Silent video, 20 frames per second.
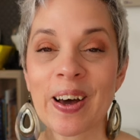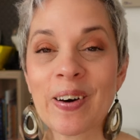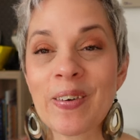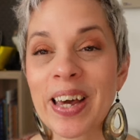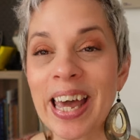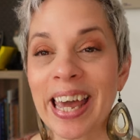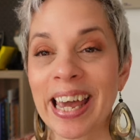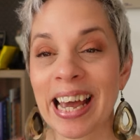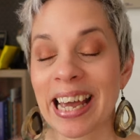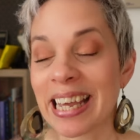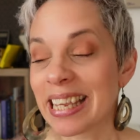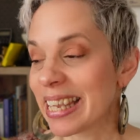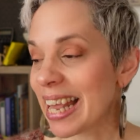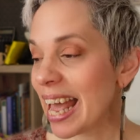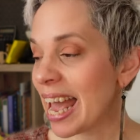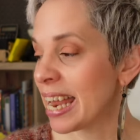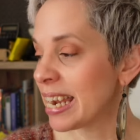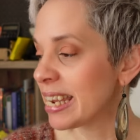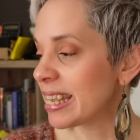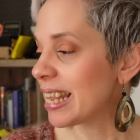Okay, guys.
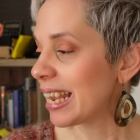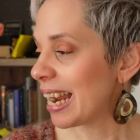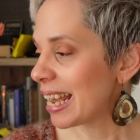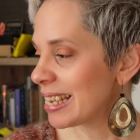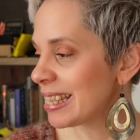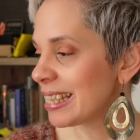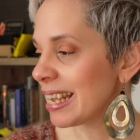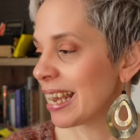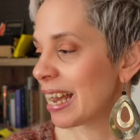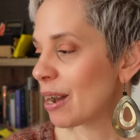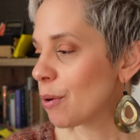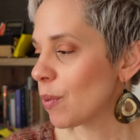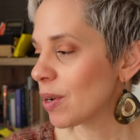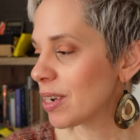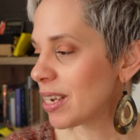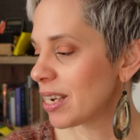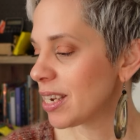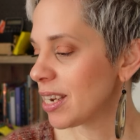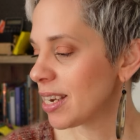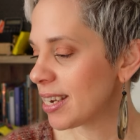And the last thing I
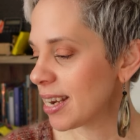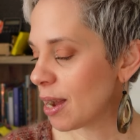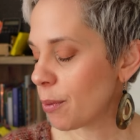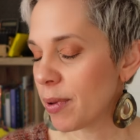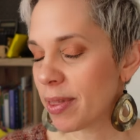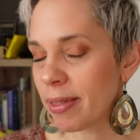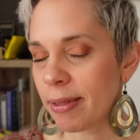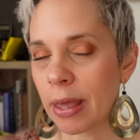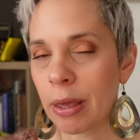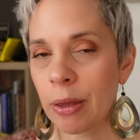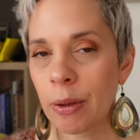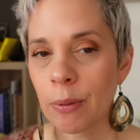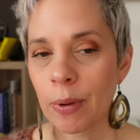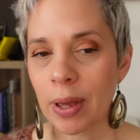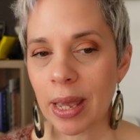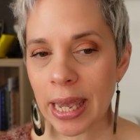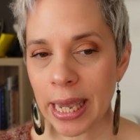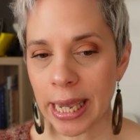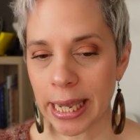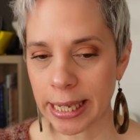wanted to share with you
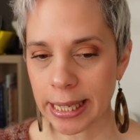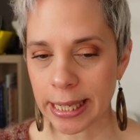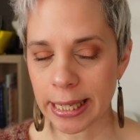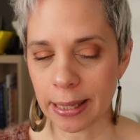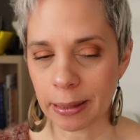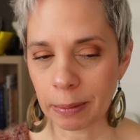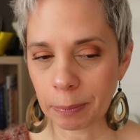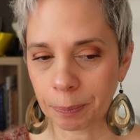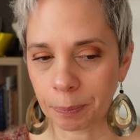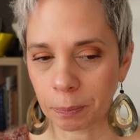is